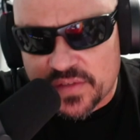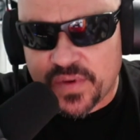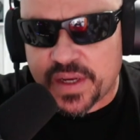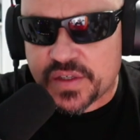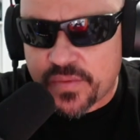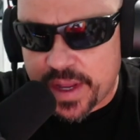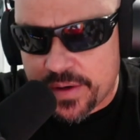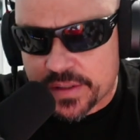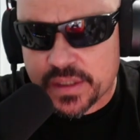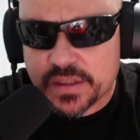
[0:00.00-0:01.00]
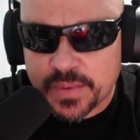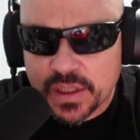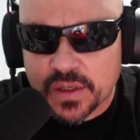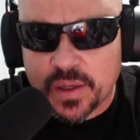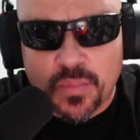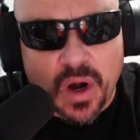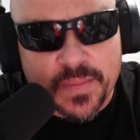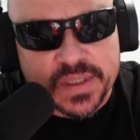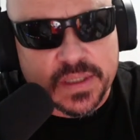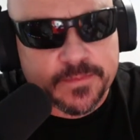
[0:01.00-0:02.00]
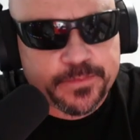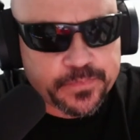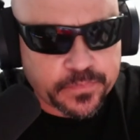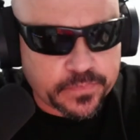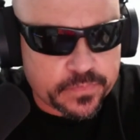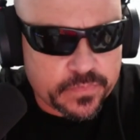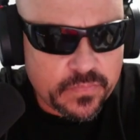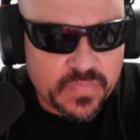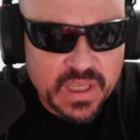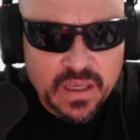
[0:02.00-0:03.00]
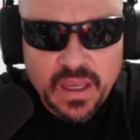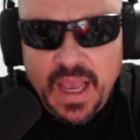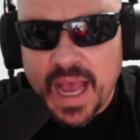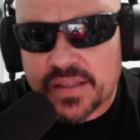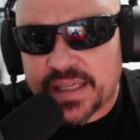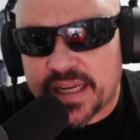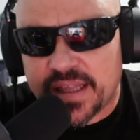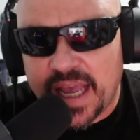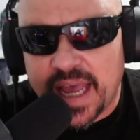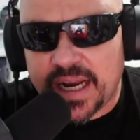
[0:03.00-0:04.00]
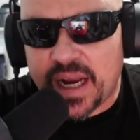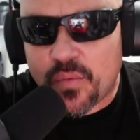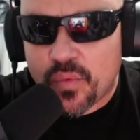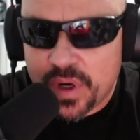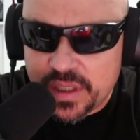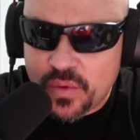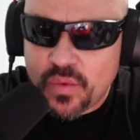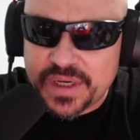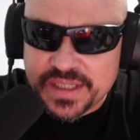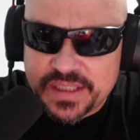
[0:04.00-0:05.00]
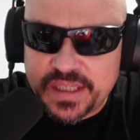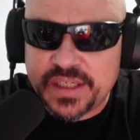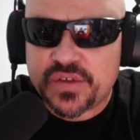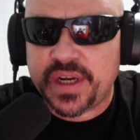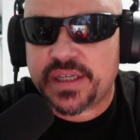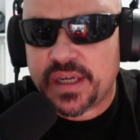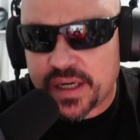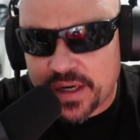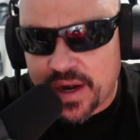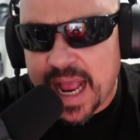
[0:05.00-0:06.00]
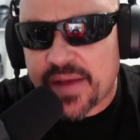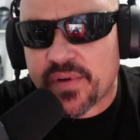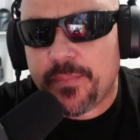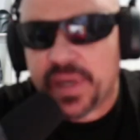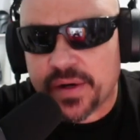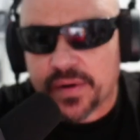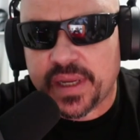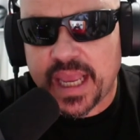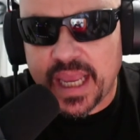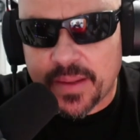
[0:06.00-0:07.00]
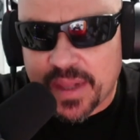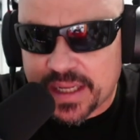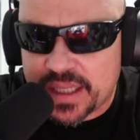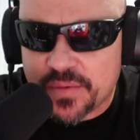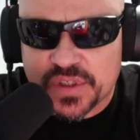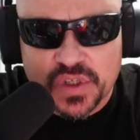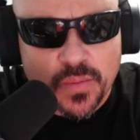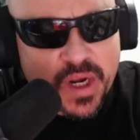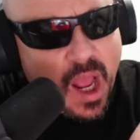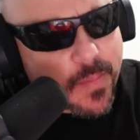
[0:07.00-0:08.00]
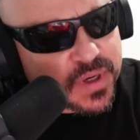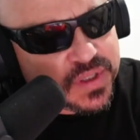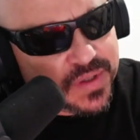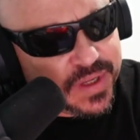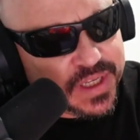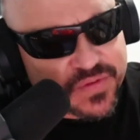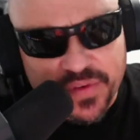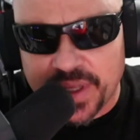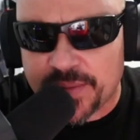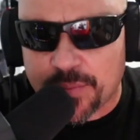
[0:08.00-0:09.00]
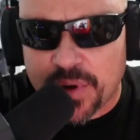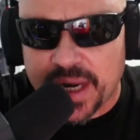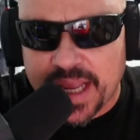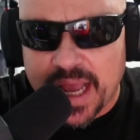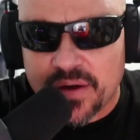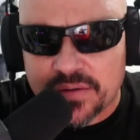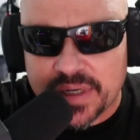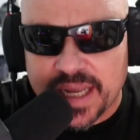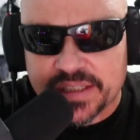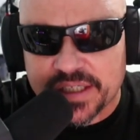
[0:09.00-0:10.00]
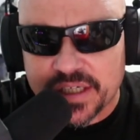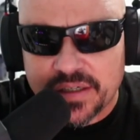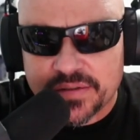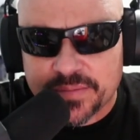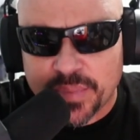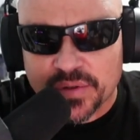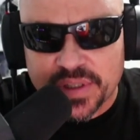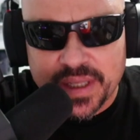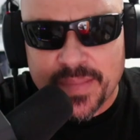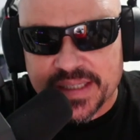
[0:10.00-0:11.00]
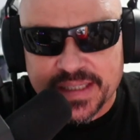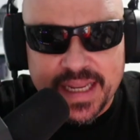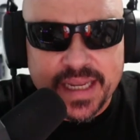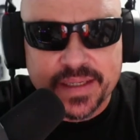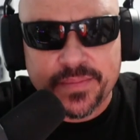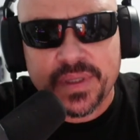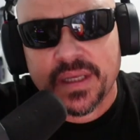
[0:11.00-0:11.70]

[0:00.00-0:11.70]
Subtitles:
Vegas Raiders. It's been looking promising. Outside of that, I really want to see Trey Tucker have a bigger game. Like, there were so many opportunities for them to break out last year, both of them as a tandem.